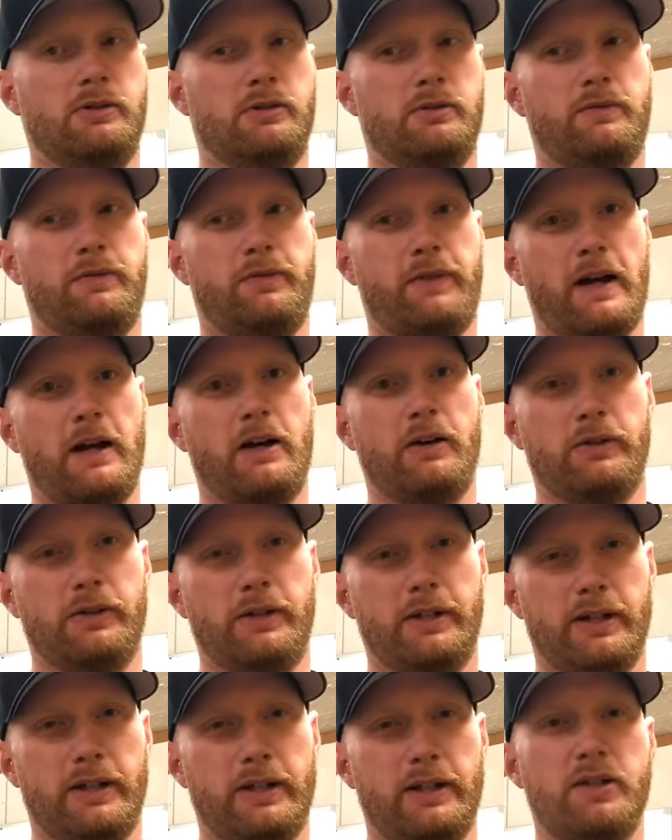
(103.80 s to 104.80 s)
Found
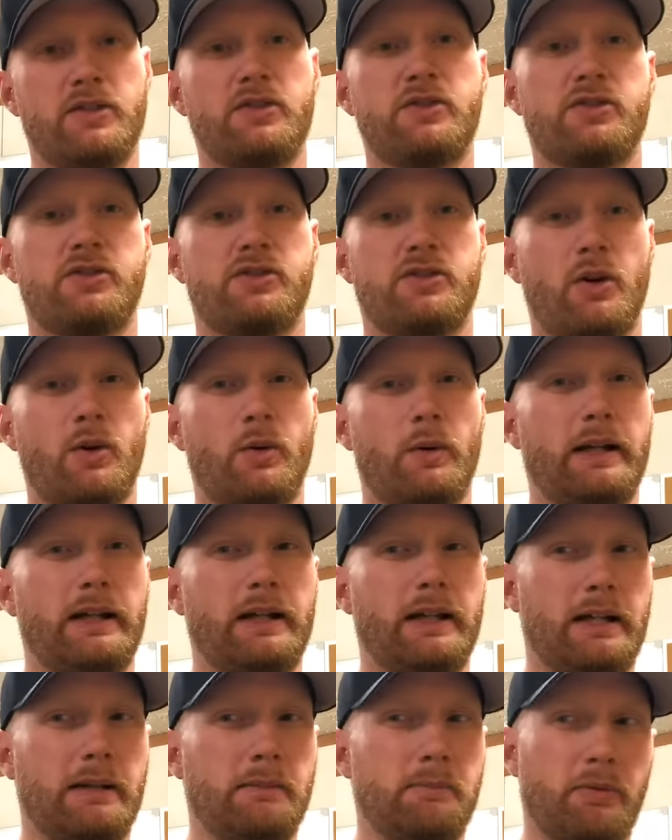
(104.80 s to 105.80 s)
a sewing
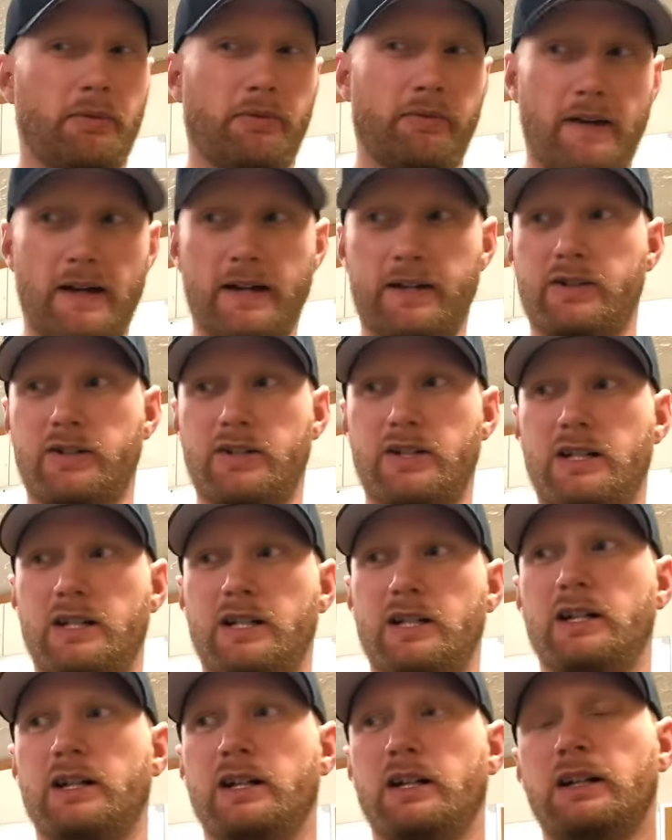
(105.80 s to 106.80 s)
imperfection
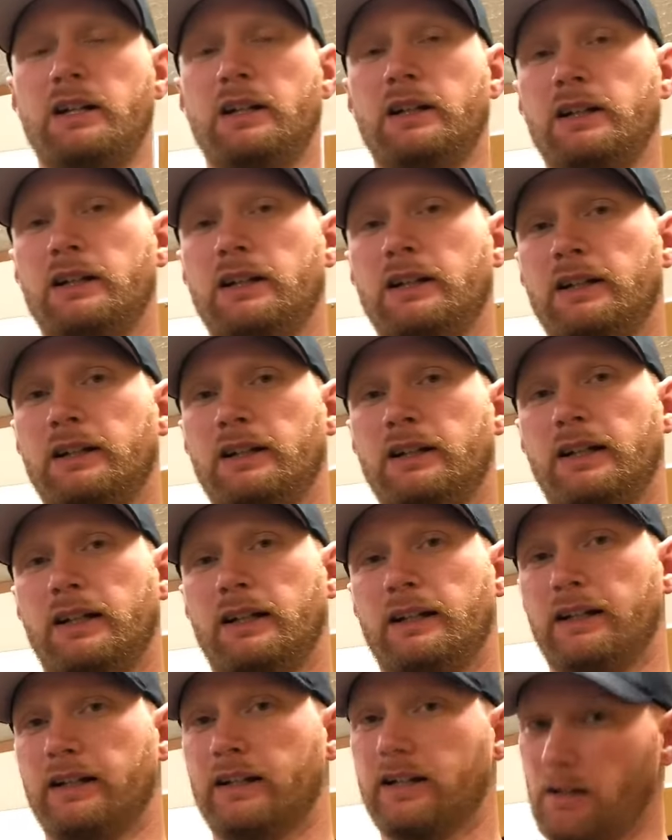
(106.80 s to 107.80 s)
in
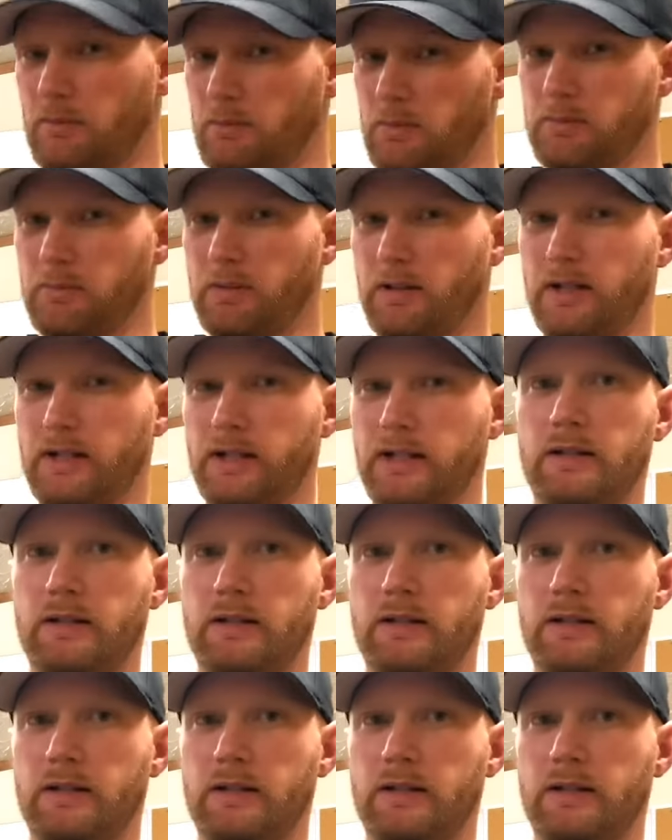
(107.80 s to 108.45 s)
the cummerbund.